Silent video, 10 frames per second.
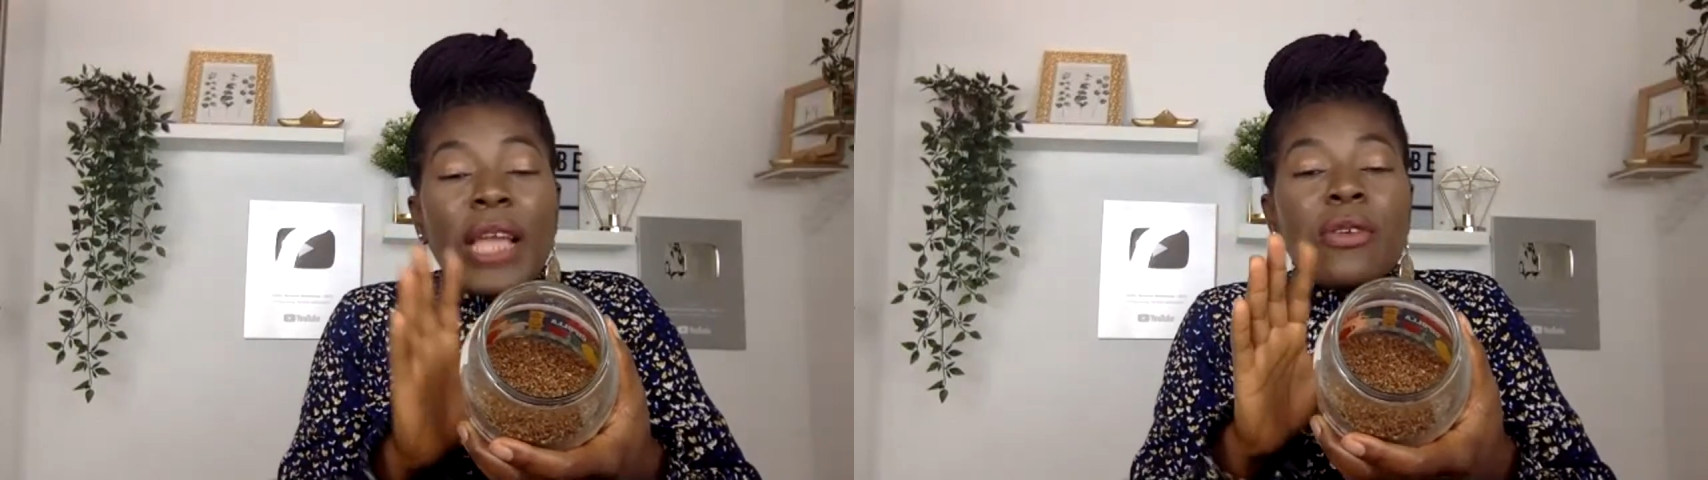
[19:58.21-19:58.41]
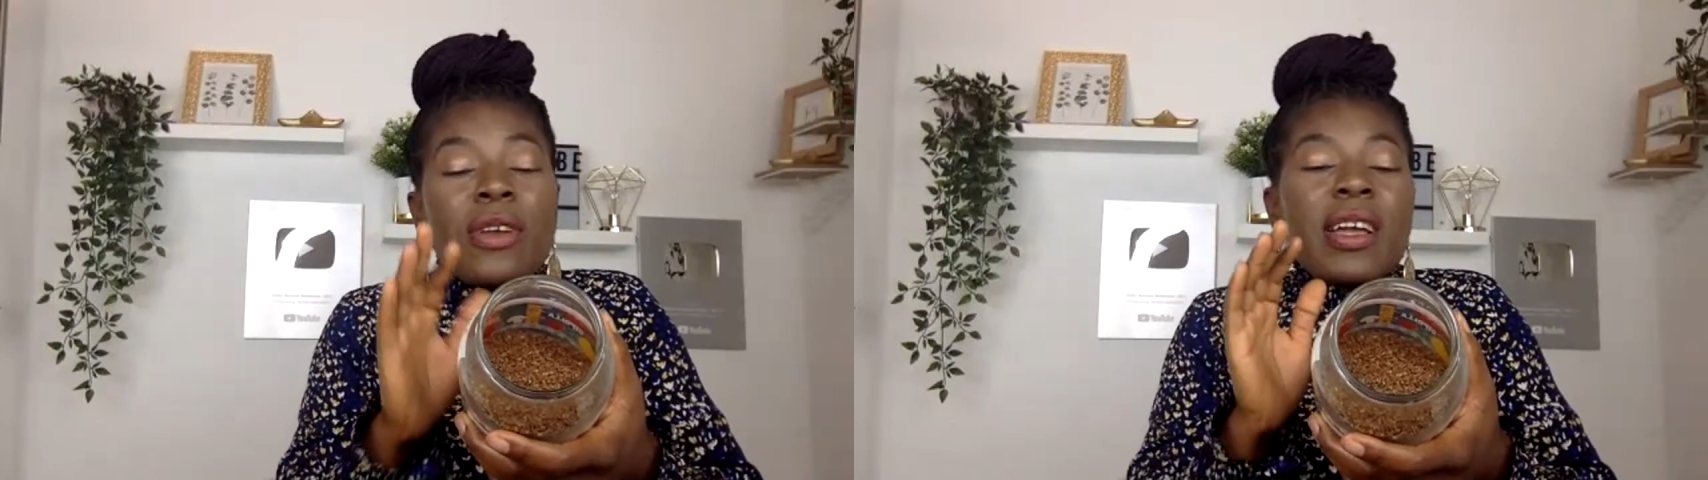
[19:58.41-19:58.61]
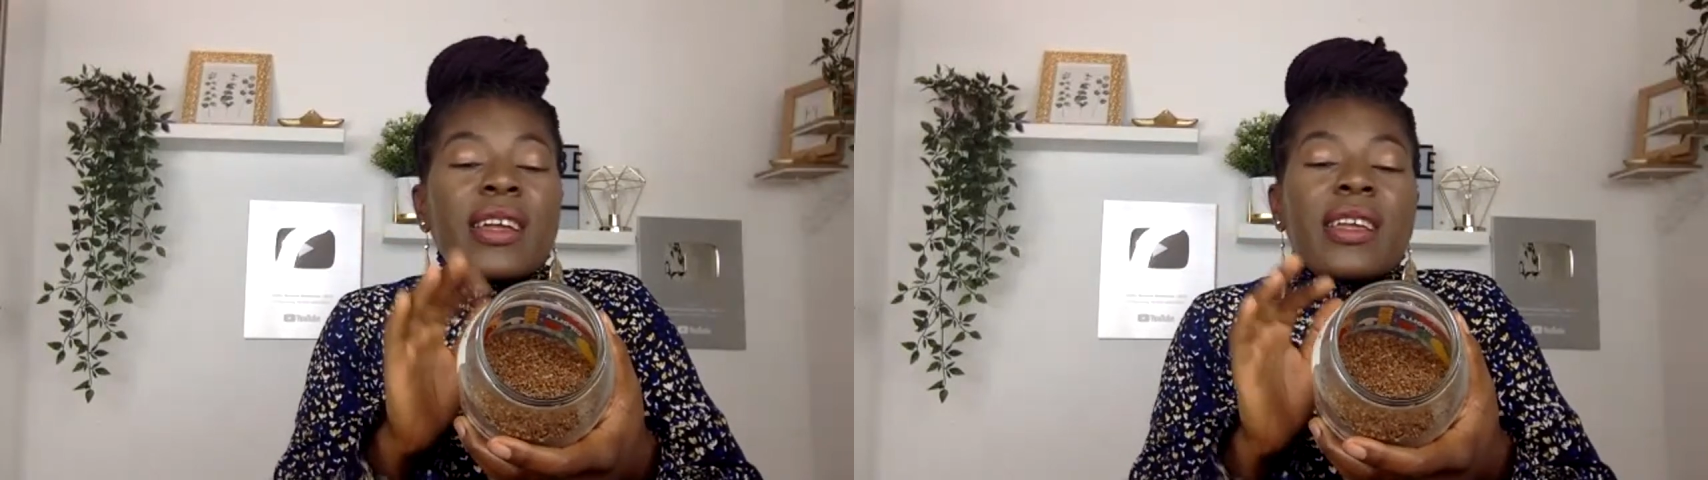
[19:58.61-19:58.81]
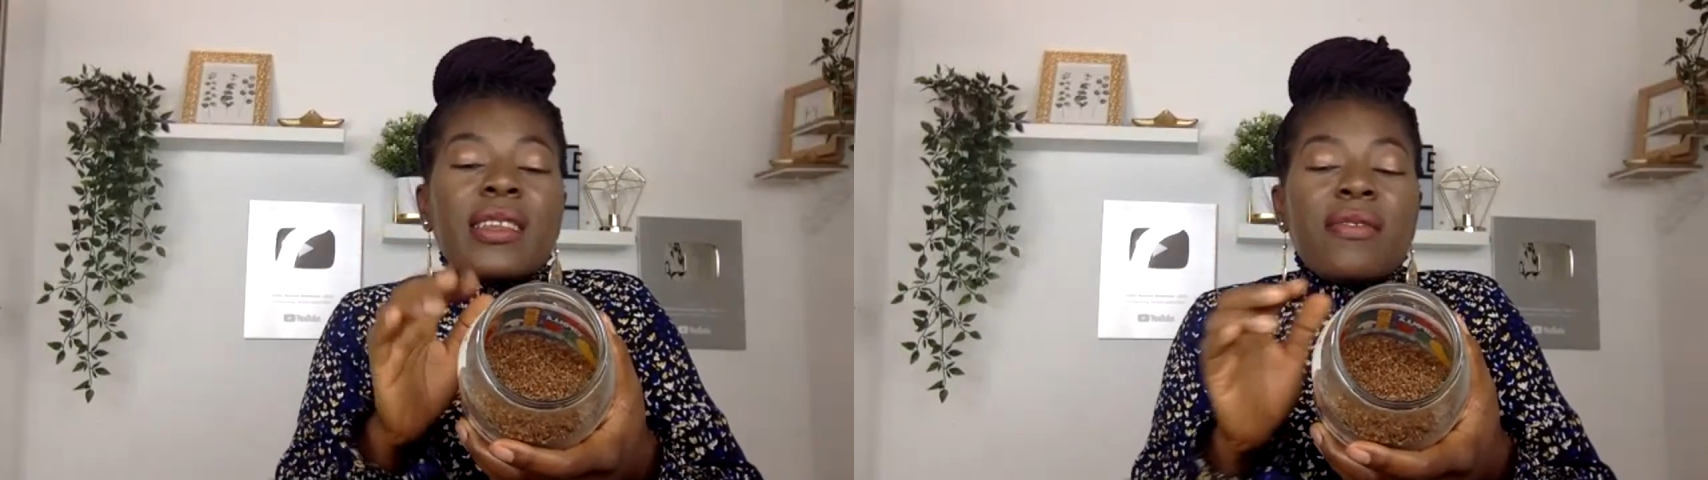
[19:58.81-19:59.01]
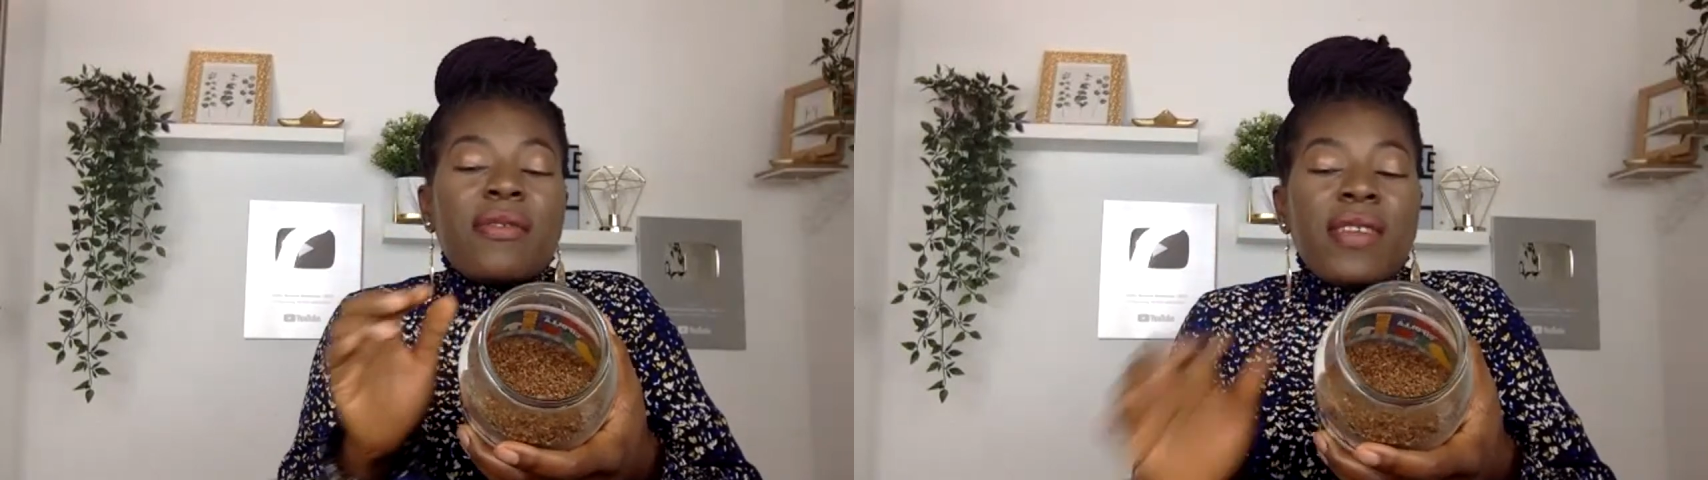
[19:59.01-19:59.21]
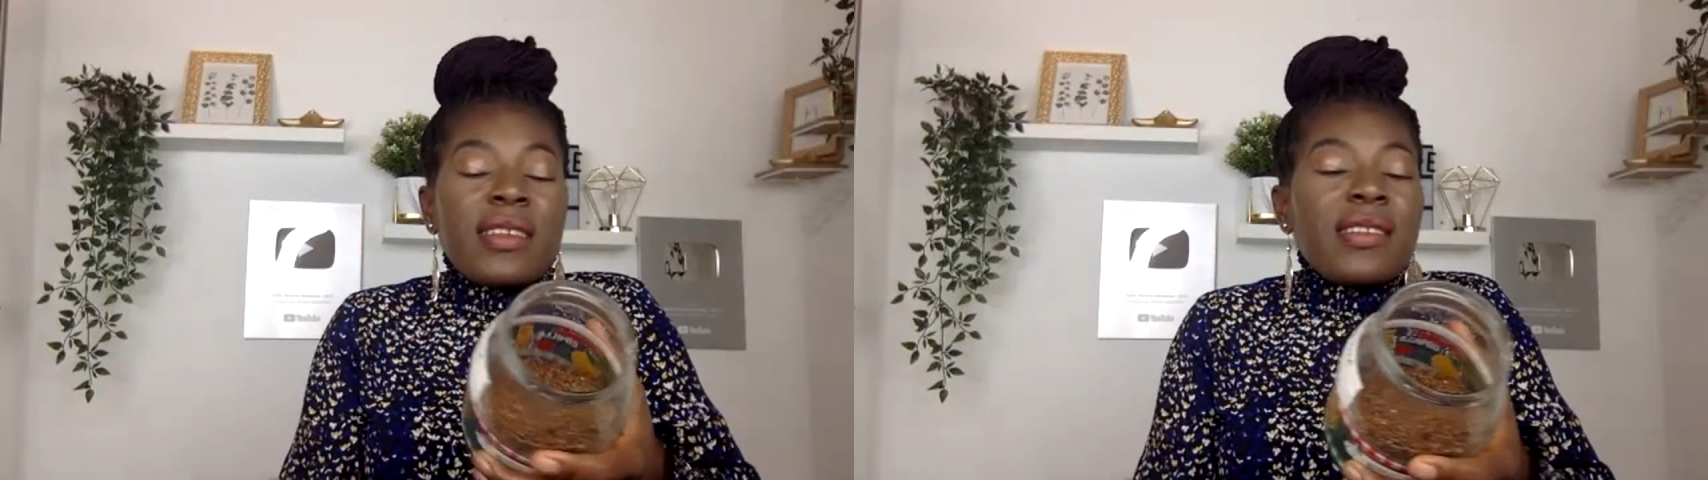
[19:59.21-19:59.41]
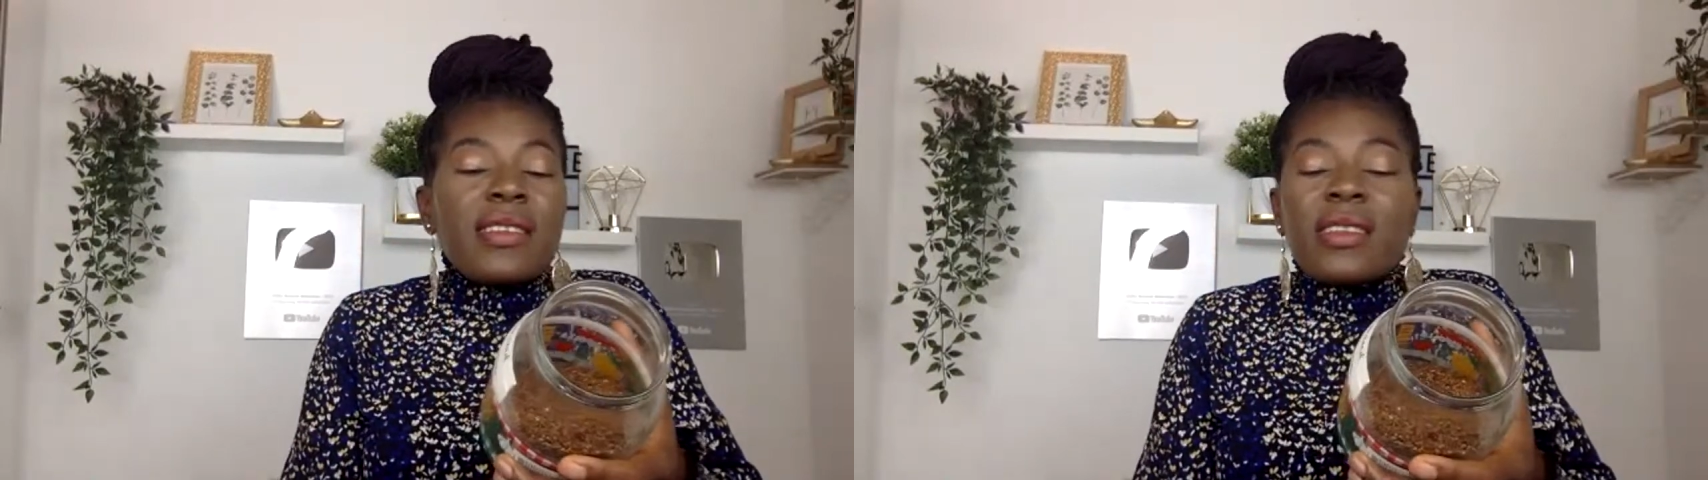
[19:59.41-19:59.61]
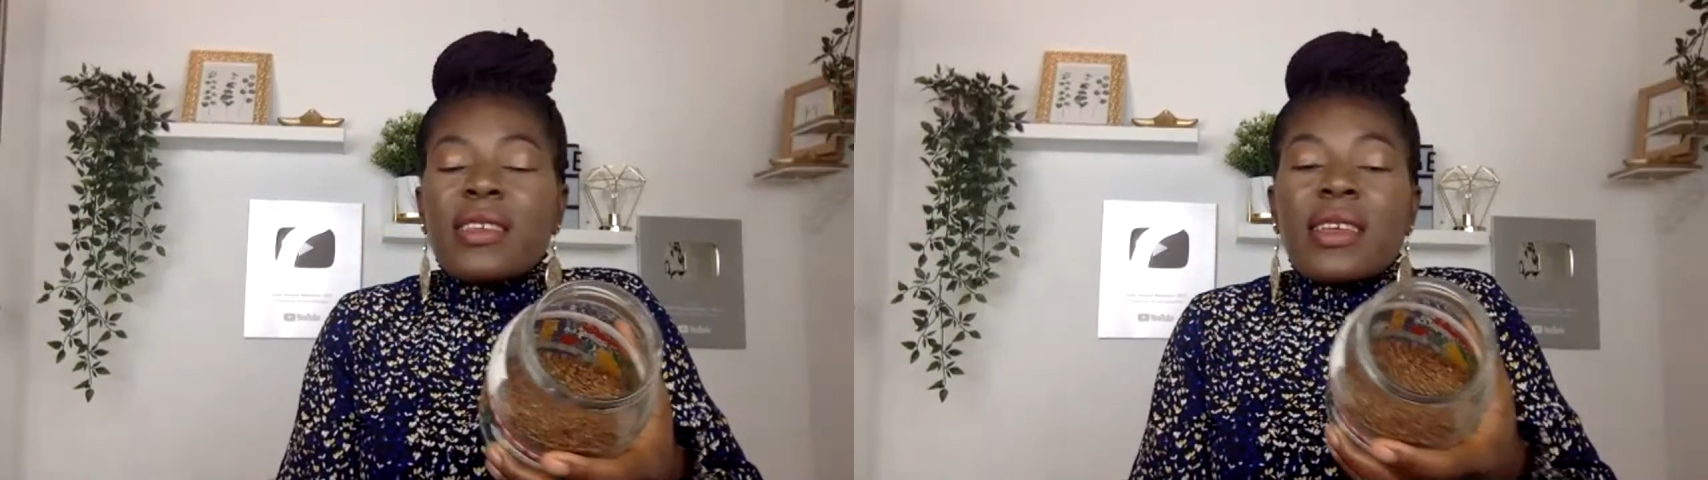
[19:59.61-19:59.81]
you can get the flaxseed,